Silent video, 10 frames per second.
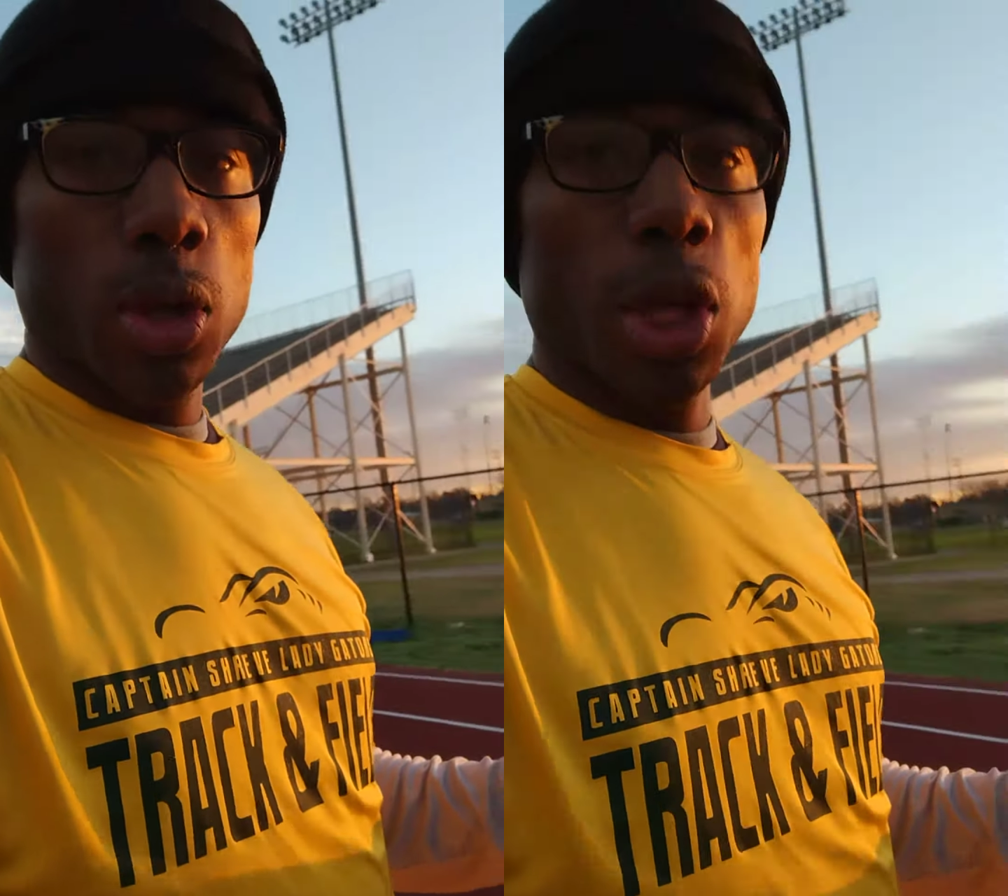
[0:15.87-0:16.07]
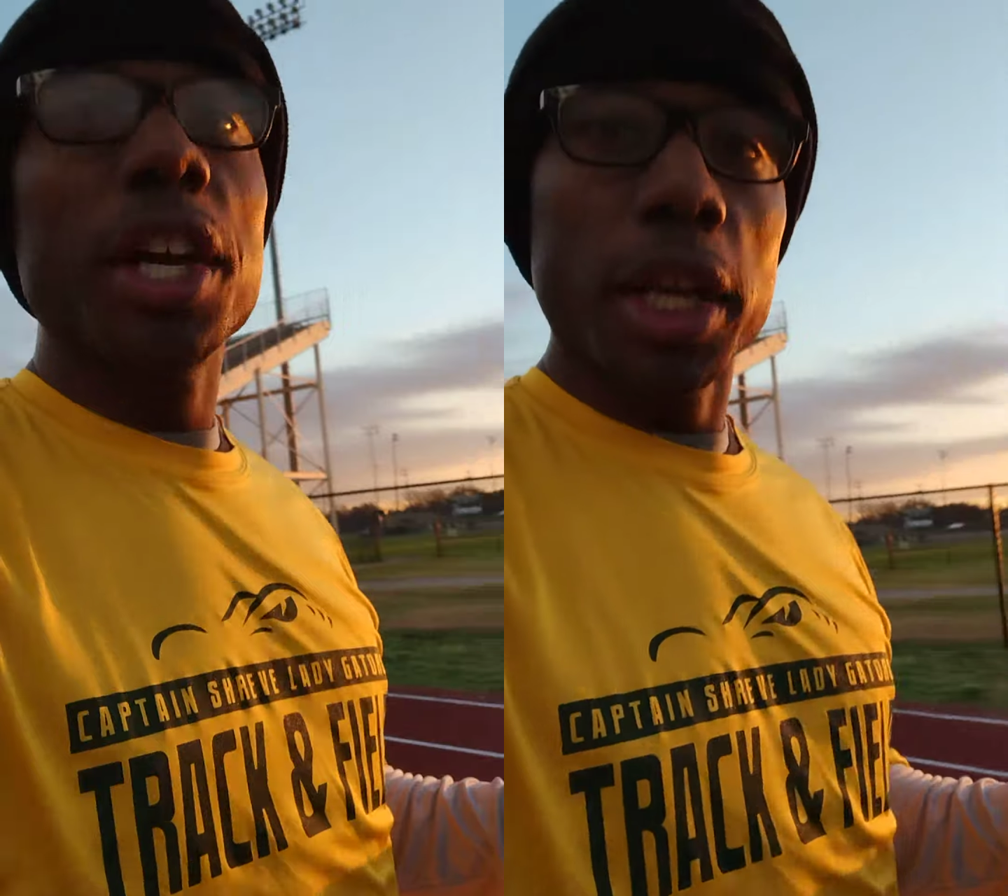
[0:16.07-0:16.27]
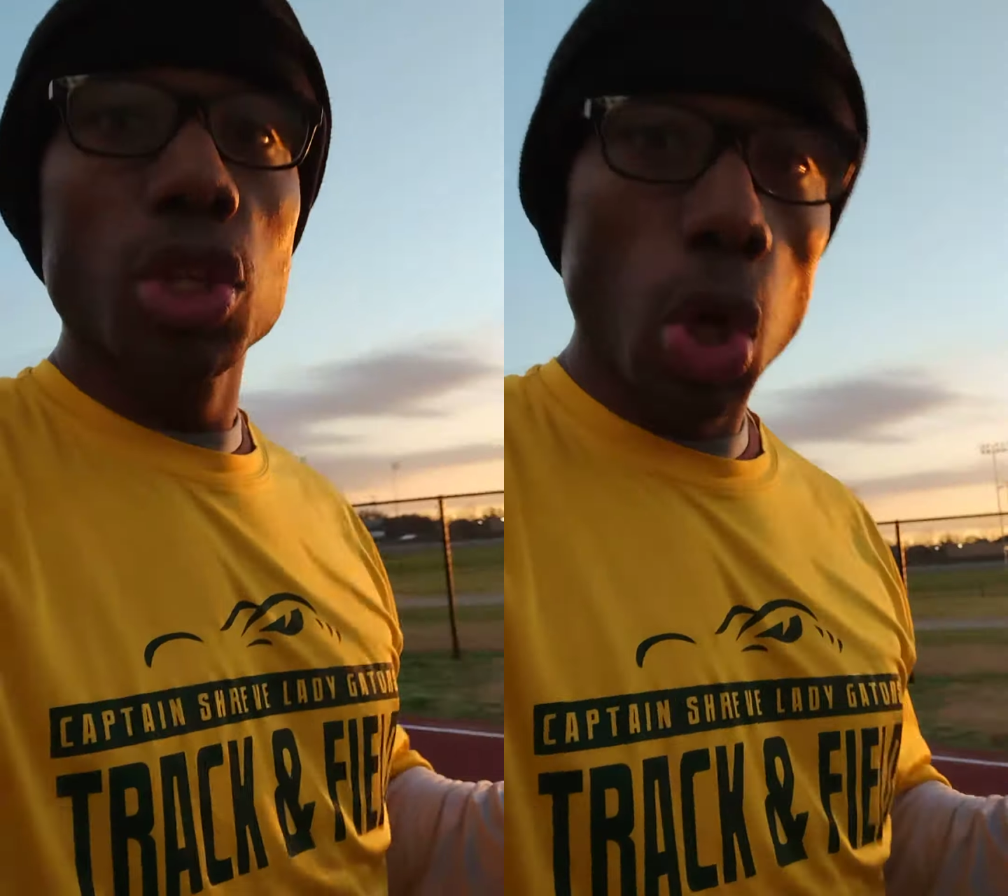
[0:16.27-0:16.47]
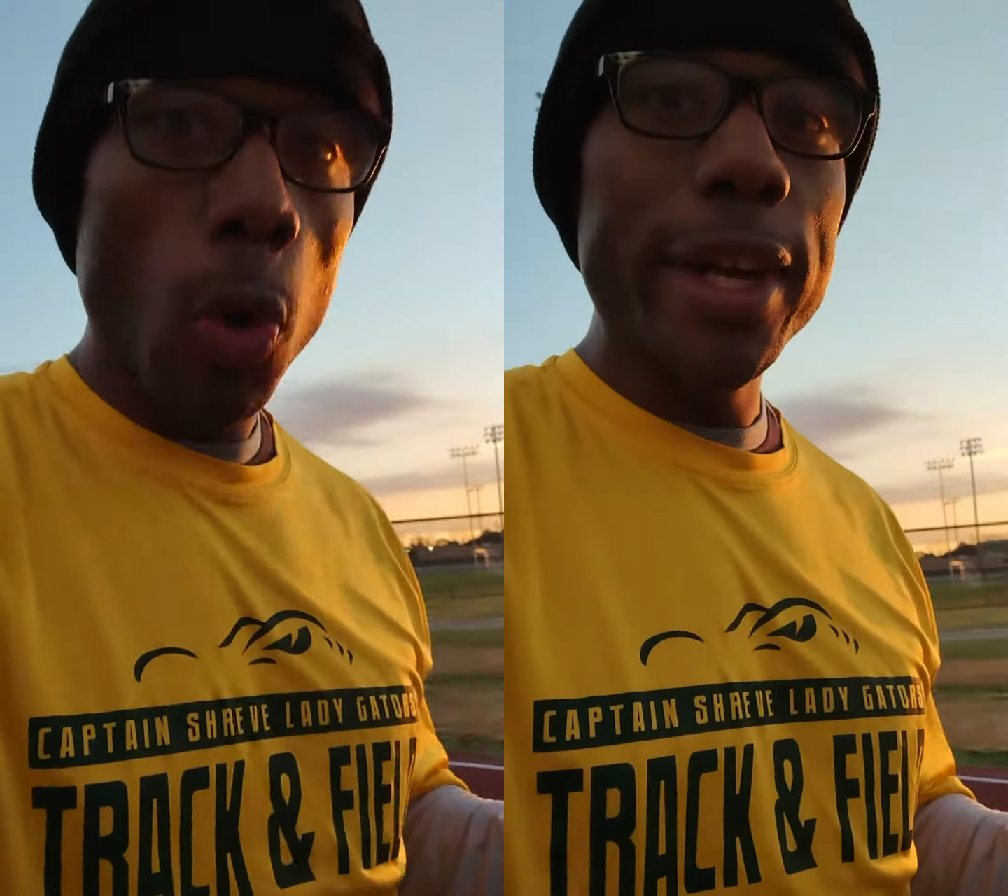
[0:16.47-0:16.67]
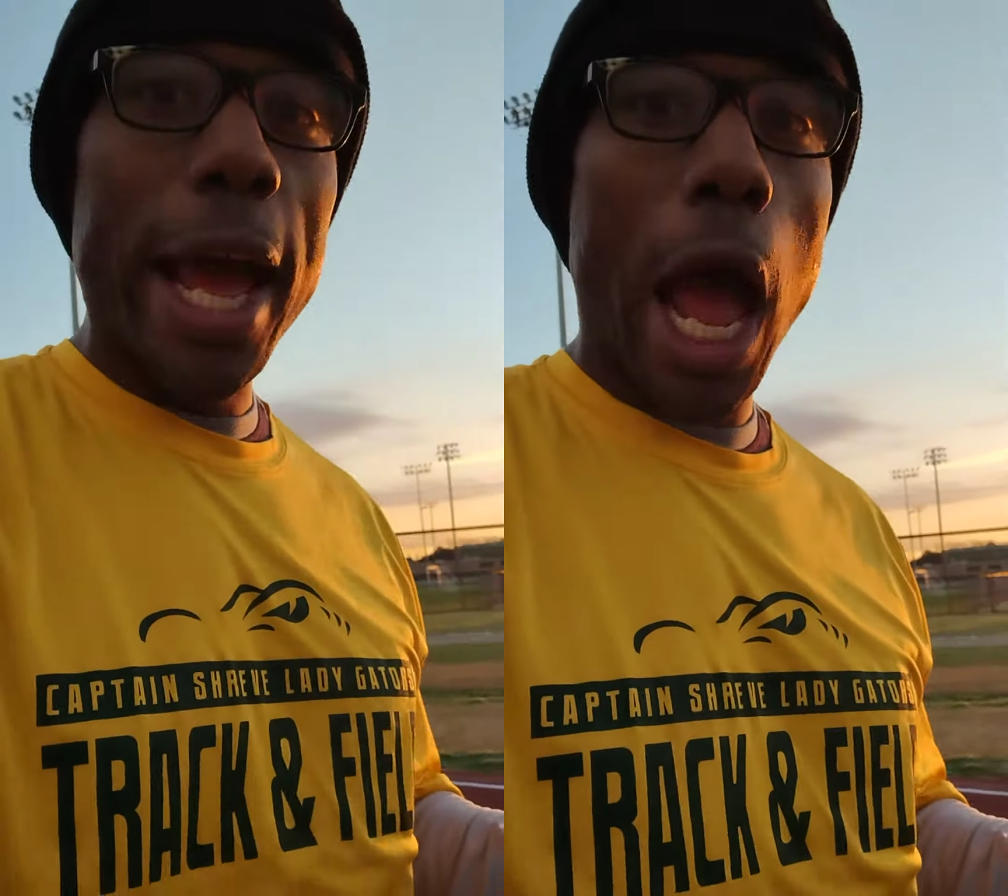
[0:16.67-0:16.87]
It is
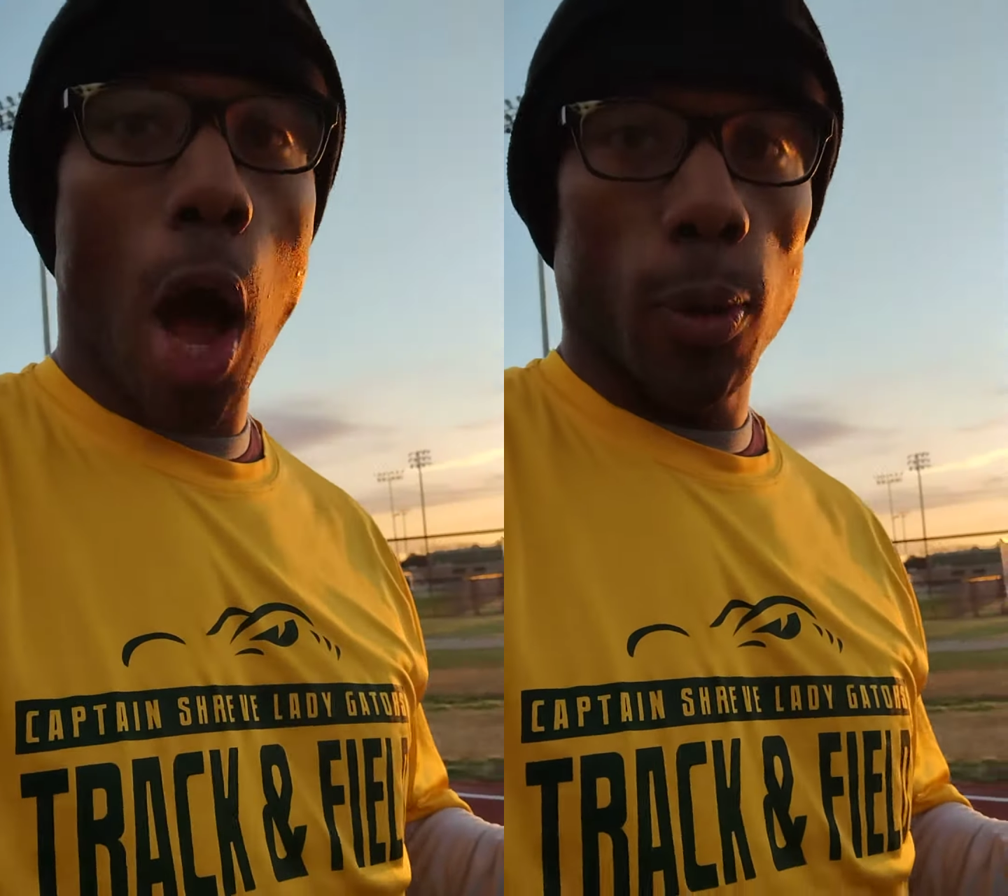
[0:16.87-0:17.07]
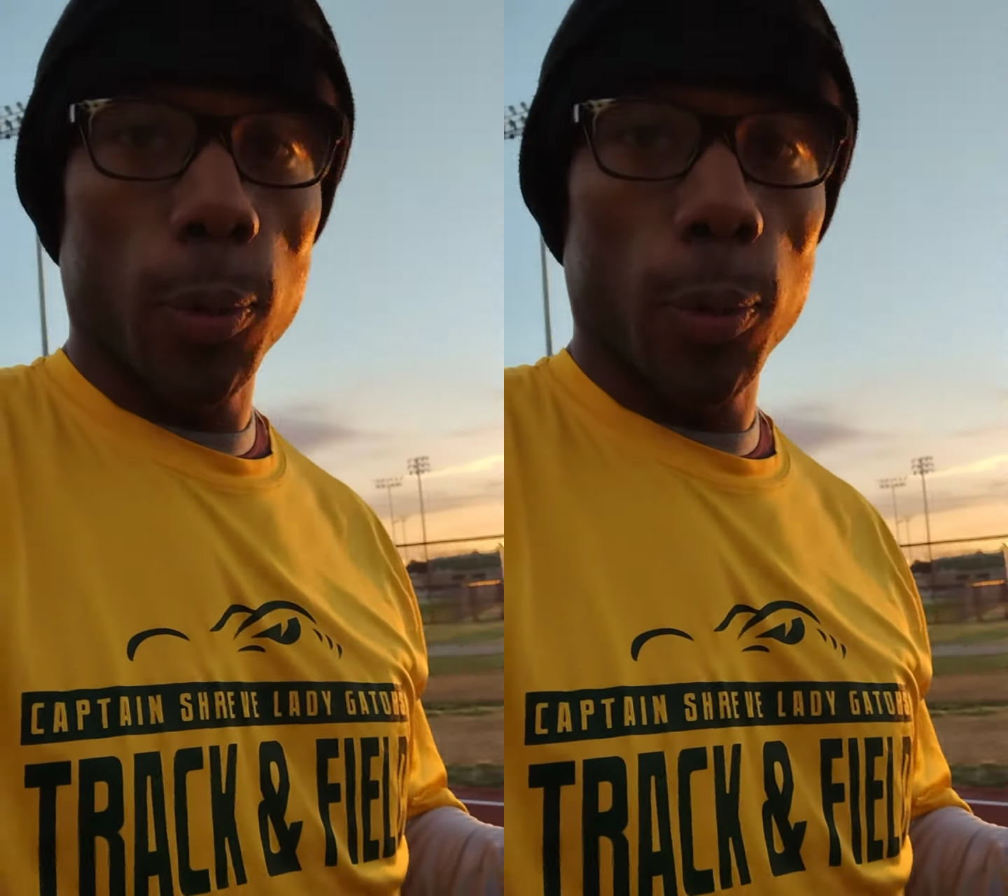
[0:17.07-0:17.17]
going down.